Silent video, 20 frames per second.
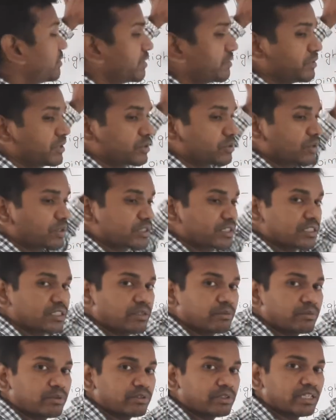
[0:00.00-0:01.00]
when we are talking
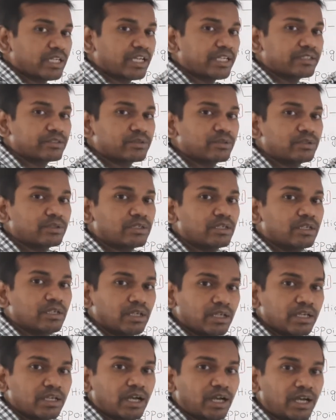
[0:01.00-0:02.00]
about the High Court,
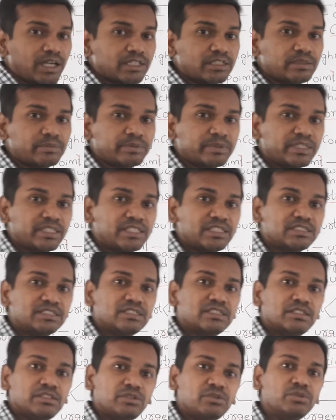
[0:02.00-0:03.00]
Andhra Pradesh
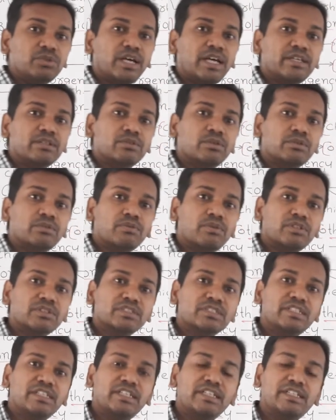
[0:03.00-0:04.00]
new High Court was
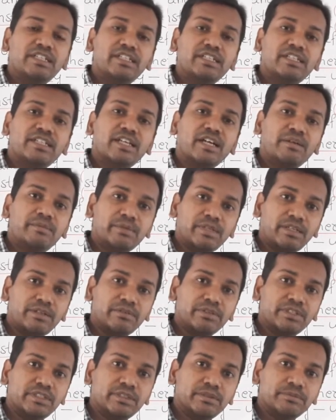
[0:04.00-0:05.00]
created at
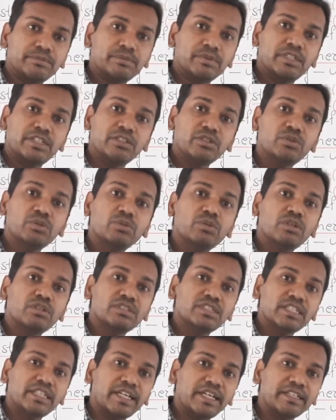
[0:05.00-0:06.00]
Amaravati. In
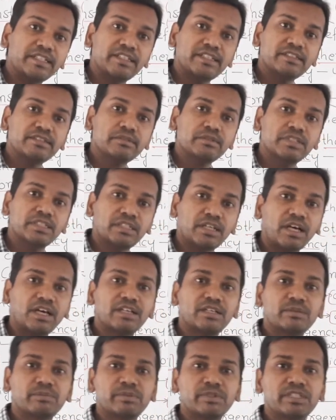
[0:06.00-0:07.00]
2019, in
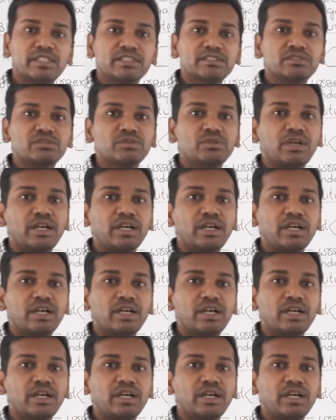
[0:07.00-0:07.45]
Andhra Pradesh new